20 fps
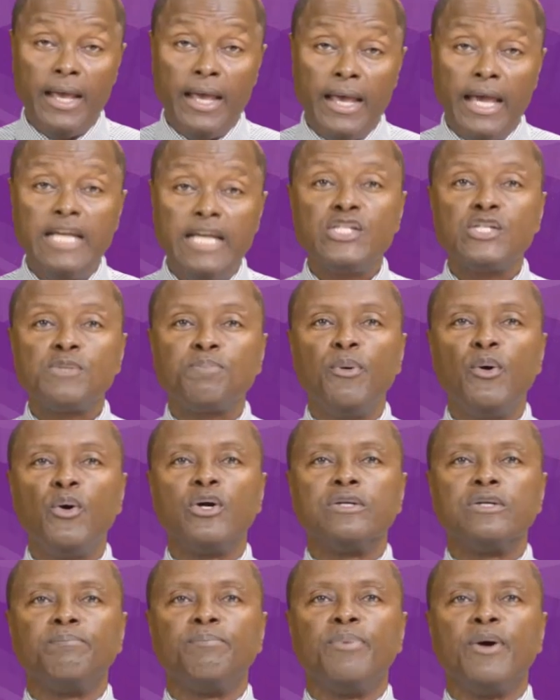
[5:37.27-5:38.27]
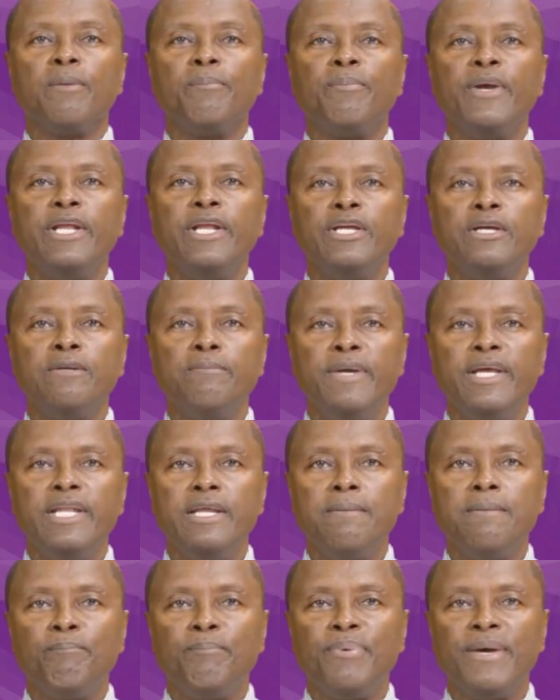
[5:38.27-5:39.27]
In sport, Barbadian
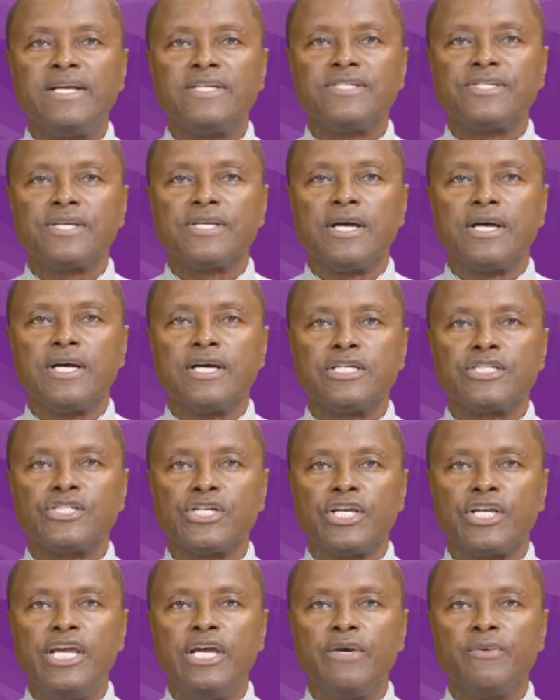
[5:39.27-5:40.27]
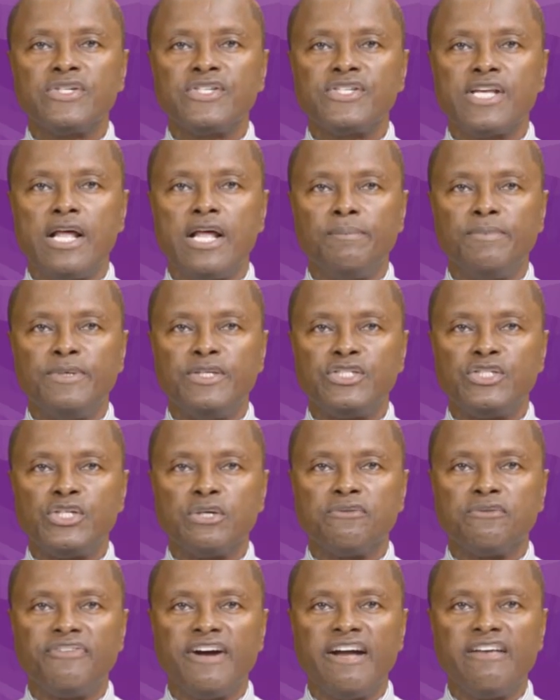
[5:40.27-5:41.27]
medium pacer Shakira Selman
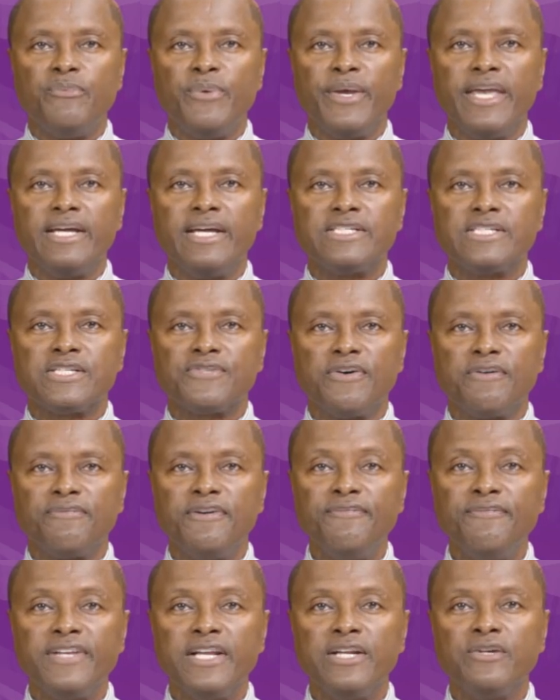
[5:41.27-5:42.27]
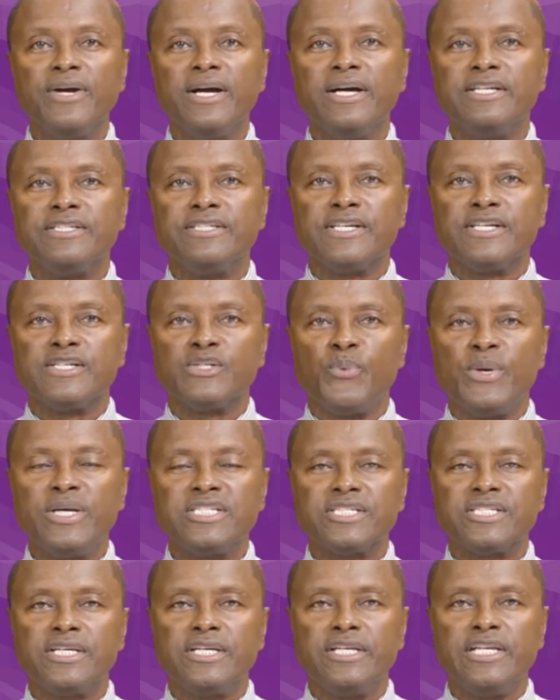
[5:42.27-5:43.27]
took 5 wickets for 15 runs as
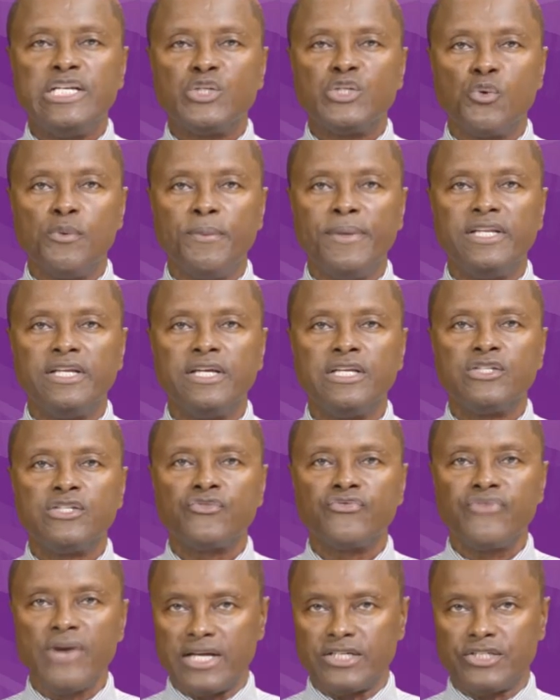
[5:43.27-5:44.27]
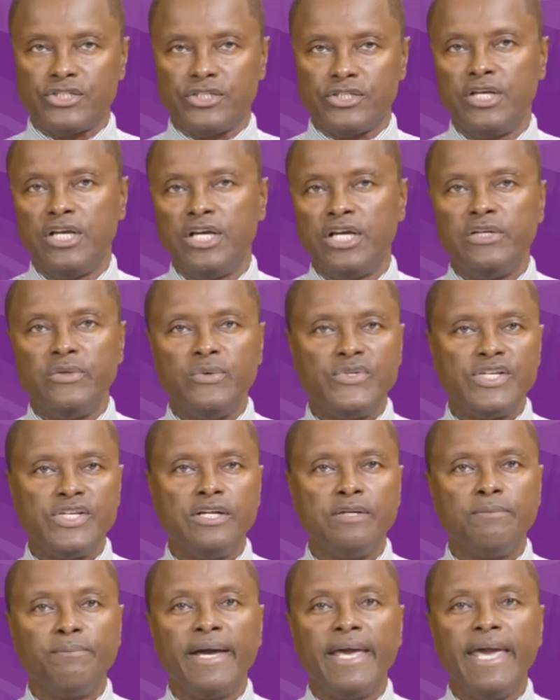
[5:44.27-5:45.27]
West Indies women thrashed New
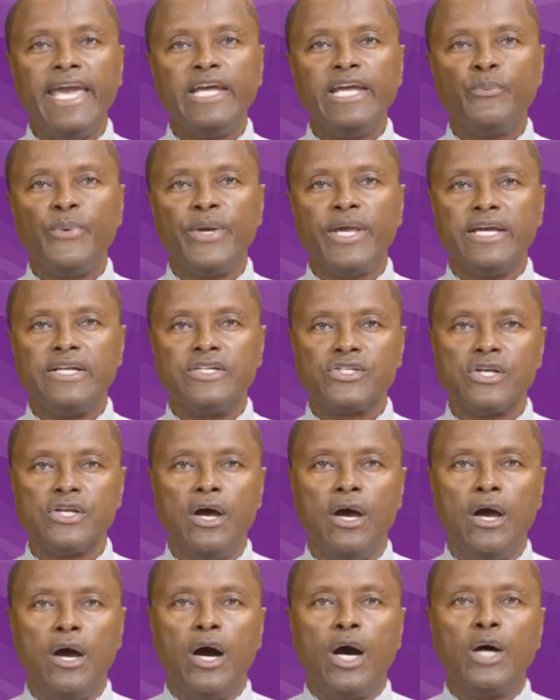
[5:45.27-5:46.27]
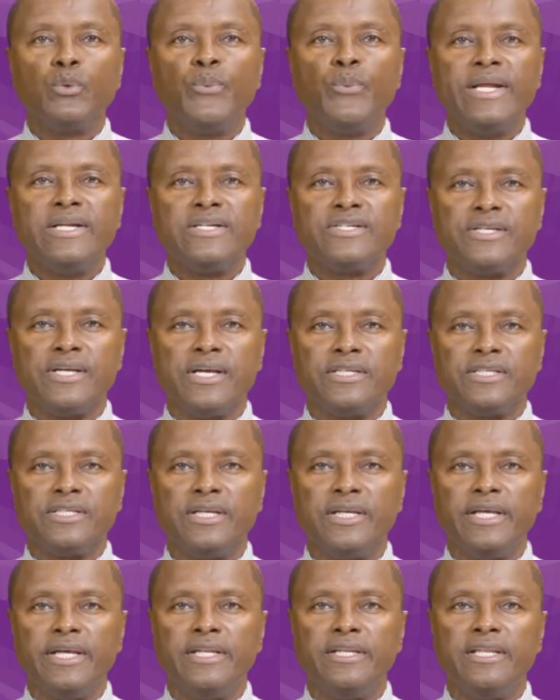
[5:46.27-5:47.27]
Zealand by 8 wickets on Wednesday to
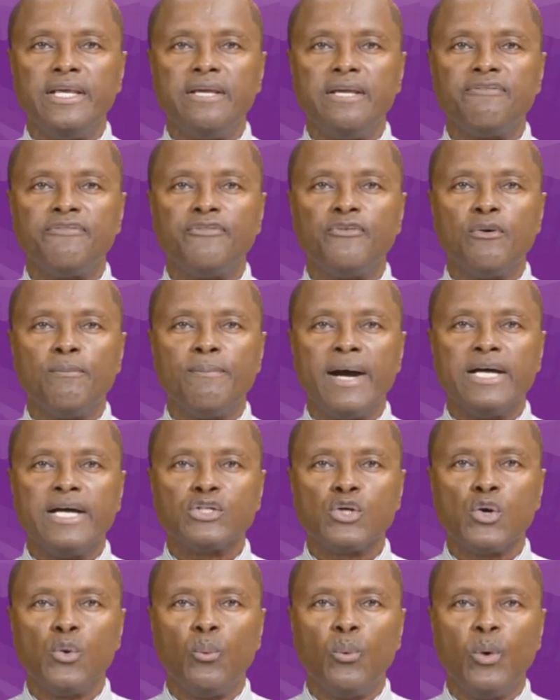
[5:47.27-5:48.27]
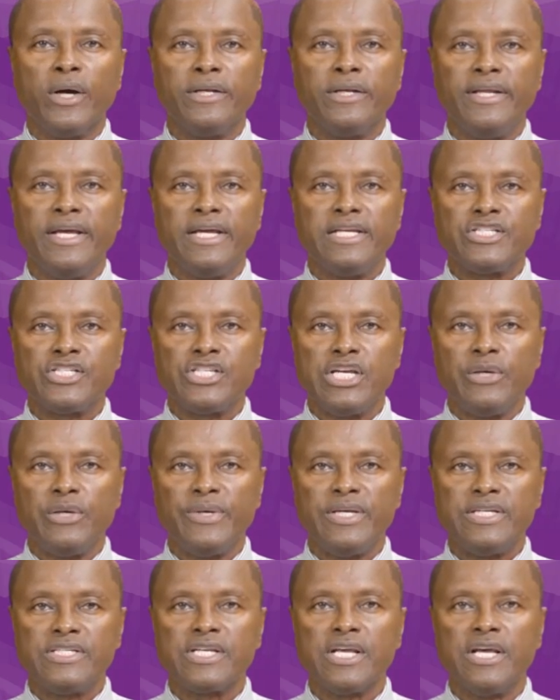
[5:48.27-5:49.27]
lead the 4-match one-day
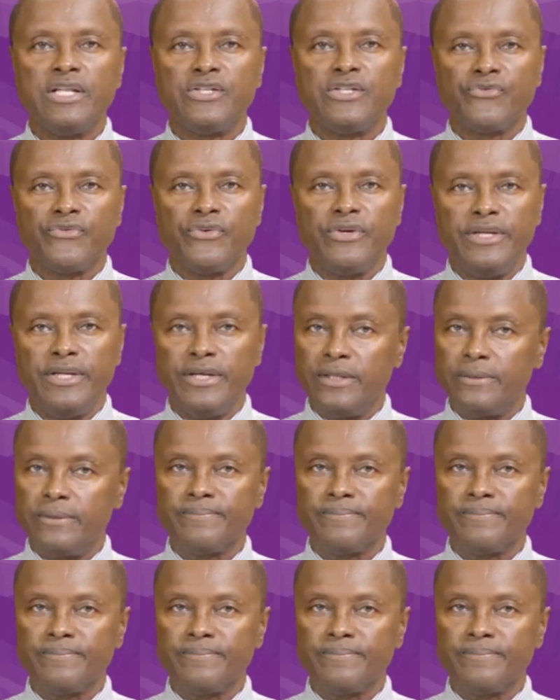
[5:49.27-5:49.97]
series 3-0.